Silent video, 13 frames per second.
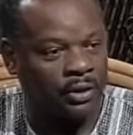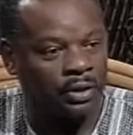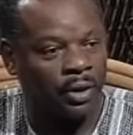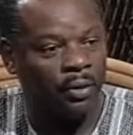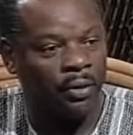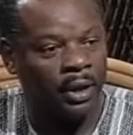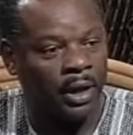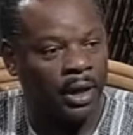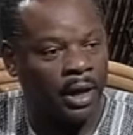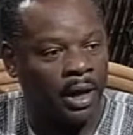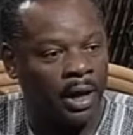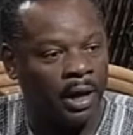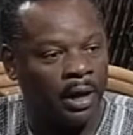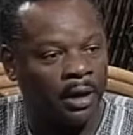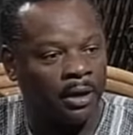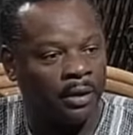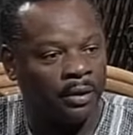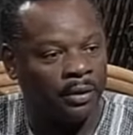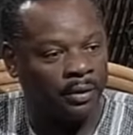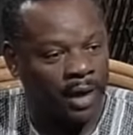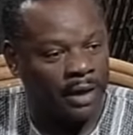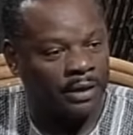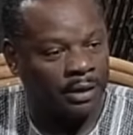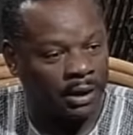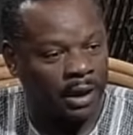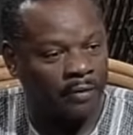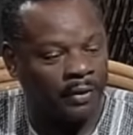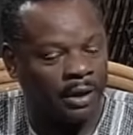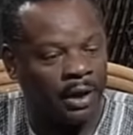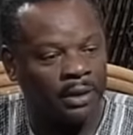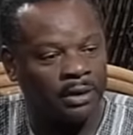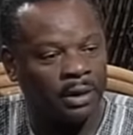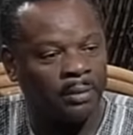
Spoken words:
So that's evidence.